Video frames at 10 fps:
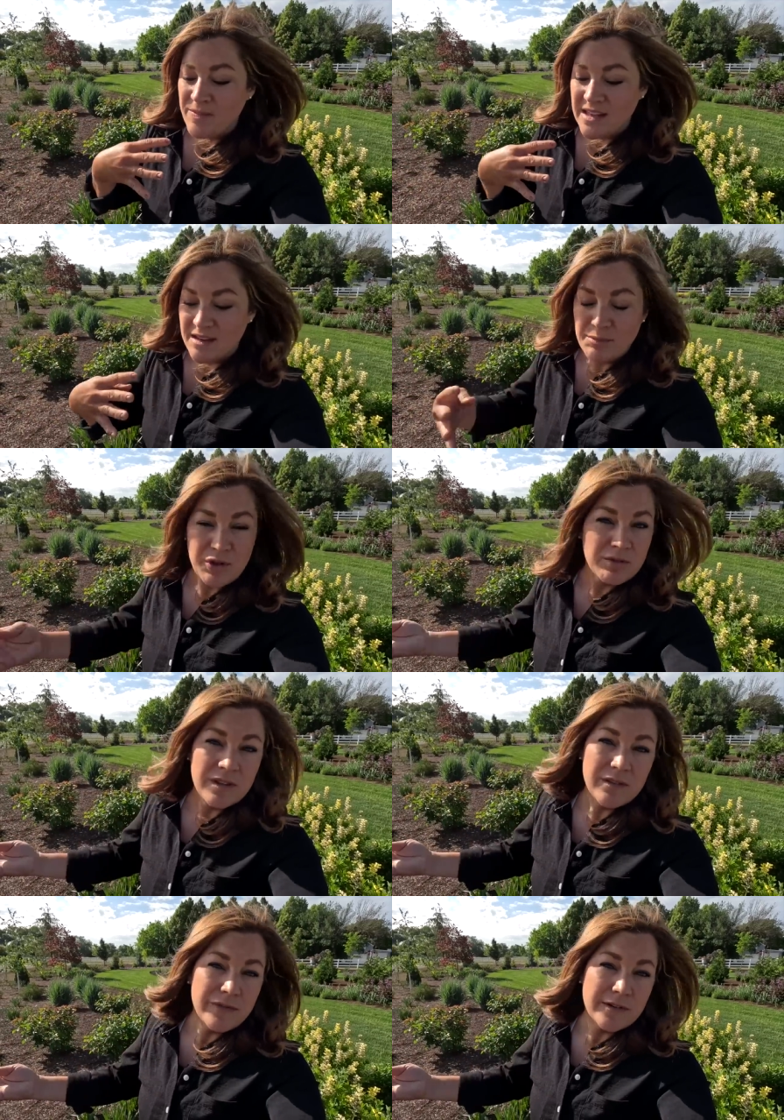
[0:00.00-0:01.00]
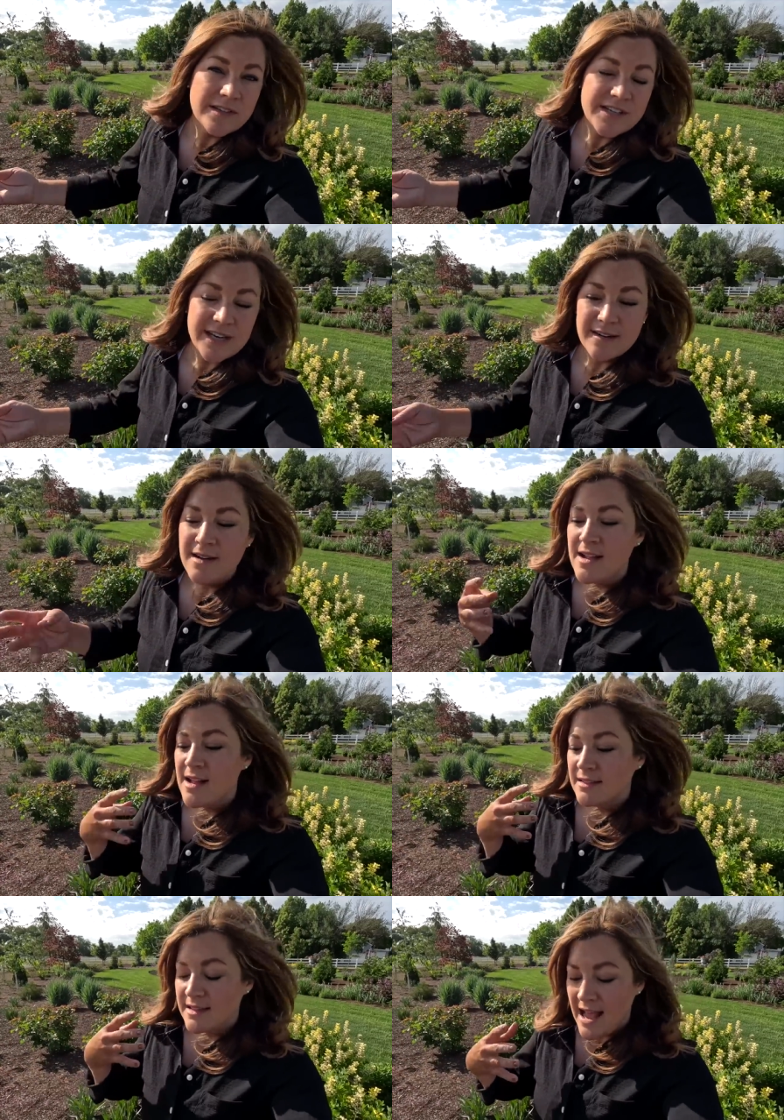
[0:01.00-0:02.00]
They did beautifully the first year.
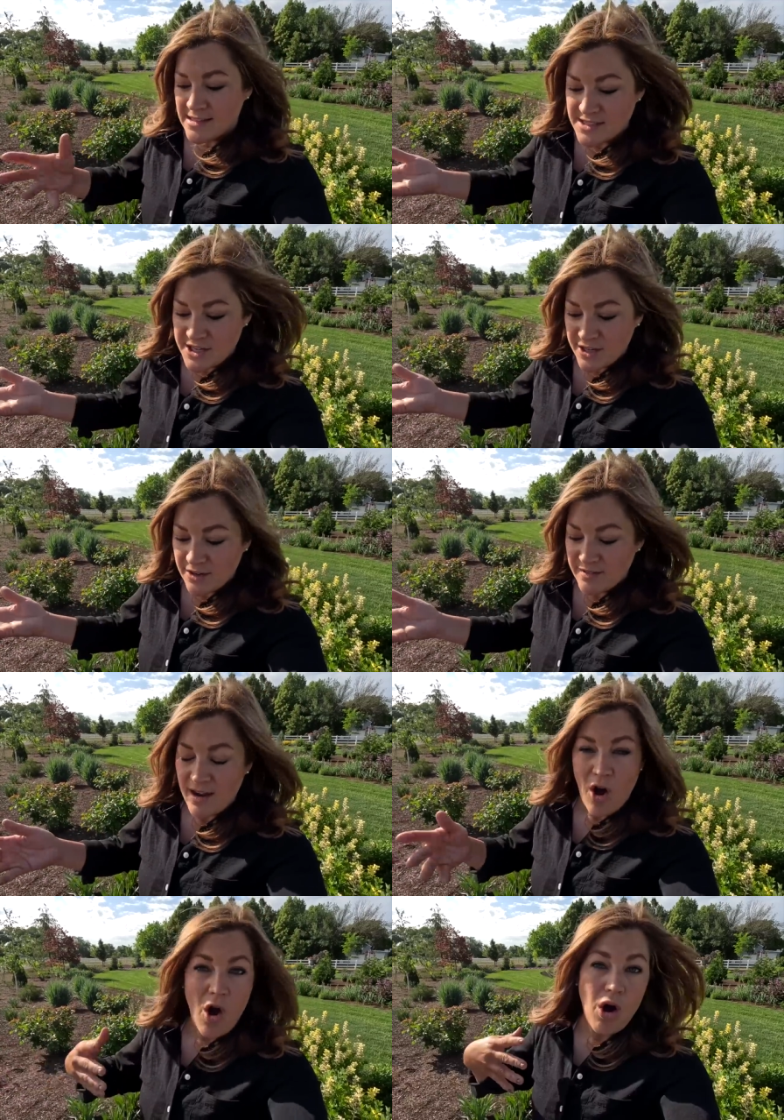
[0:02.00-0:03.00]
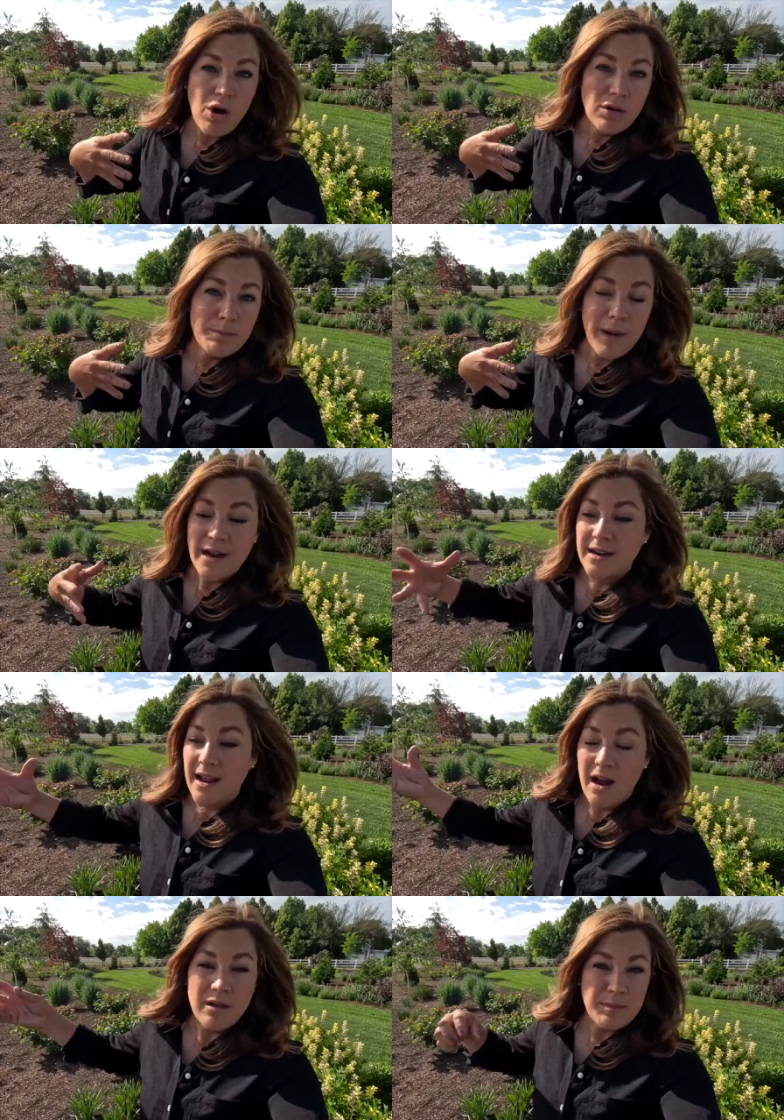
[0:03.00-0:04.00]
Last year, they all budded
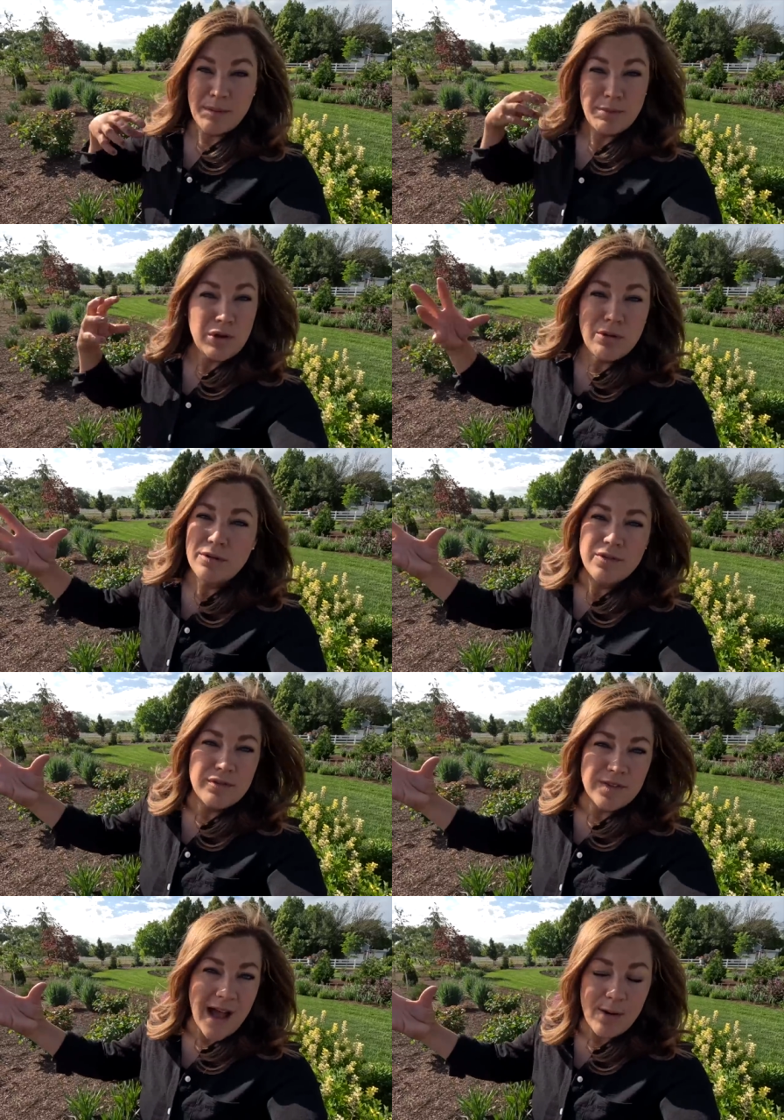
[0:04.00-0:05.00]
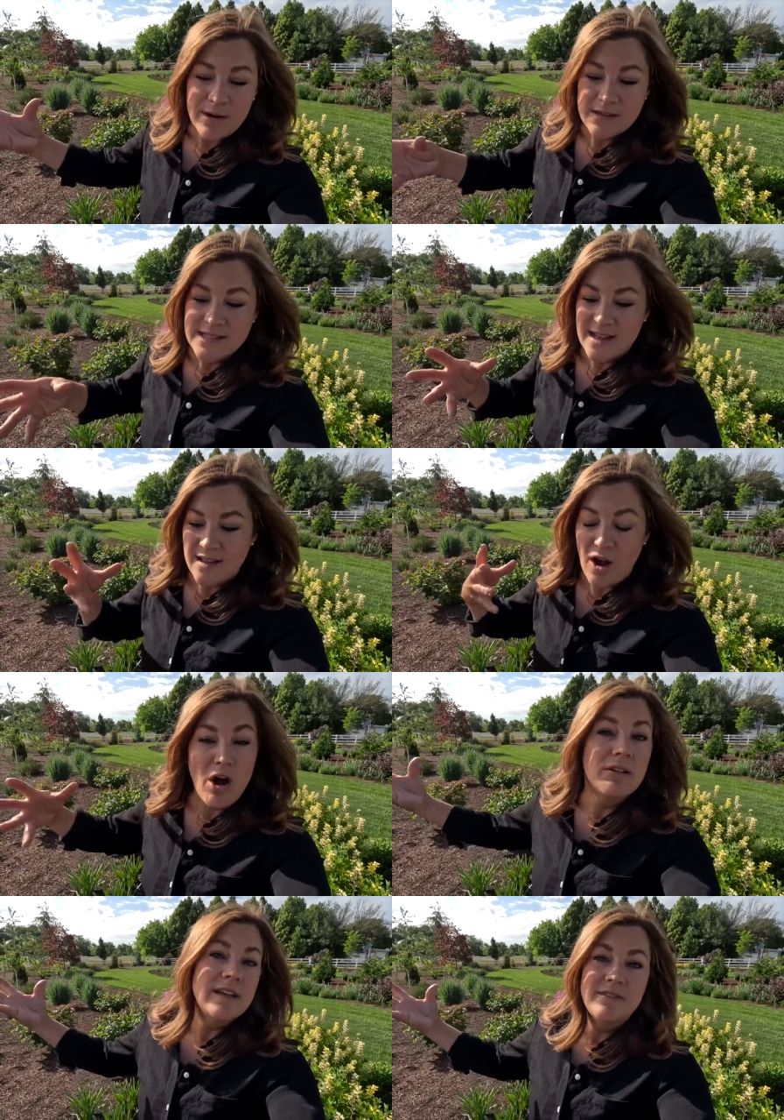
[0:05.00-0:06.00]
out, I mean, beautiful flowers, and they
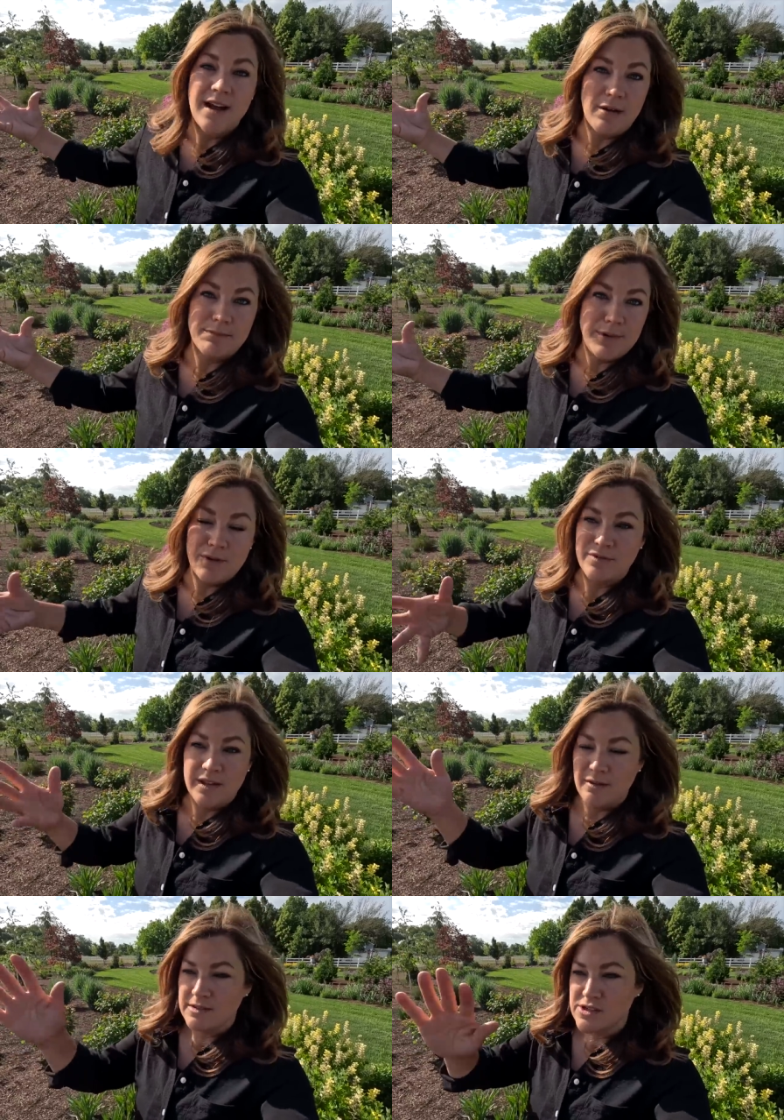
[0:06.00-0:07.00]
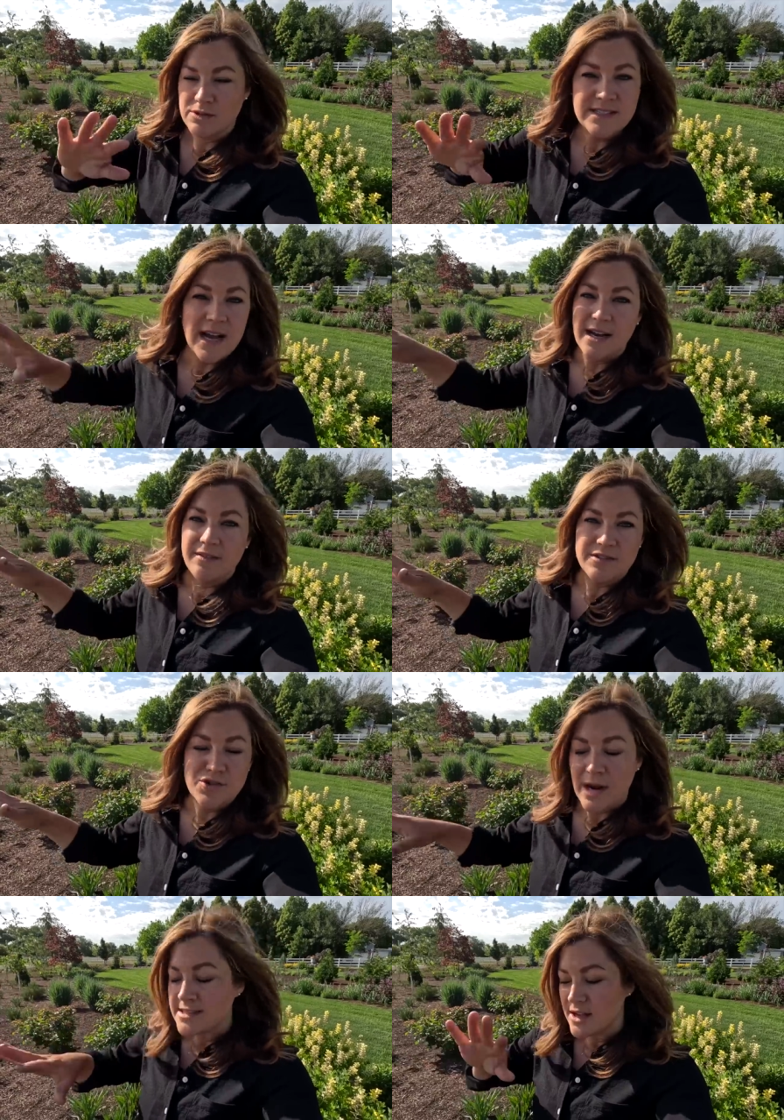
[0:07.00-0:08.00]
all leafed out beautifully. There was no sign of
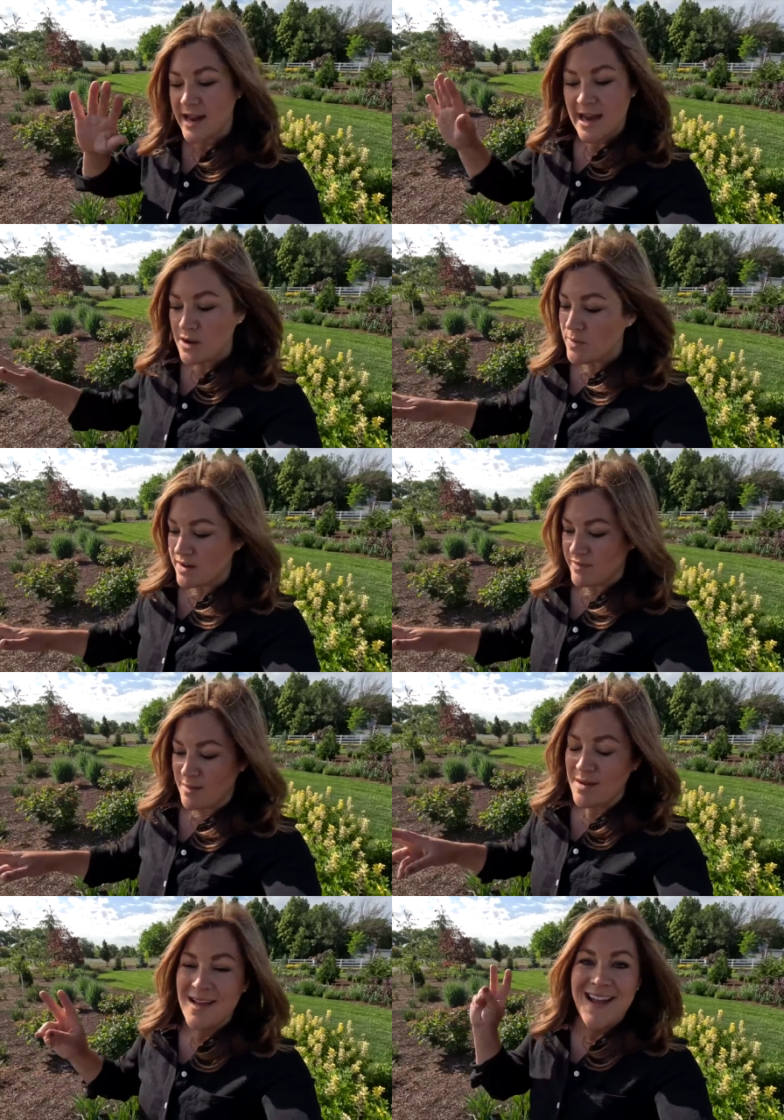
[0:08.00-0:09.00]
stress on any one of them.